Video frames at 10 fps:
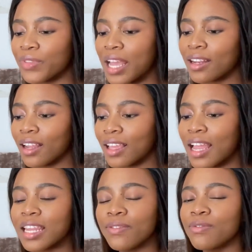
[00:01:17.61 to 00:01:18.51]
And like, I
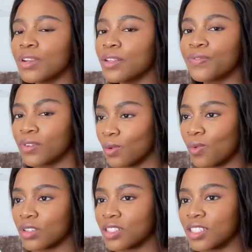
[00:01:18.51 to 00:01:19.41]
never really fully
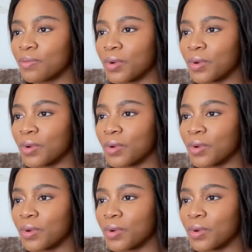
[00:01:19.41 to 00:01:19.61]
watched it,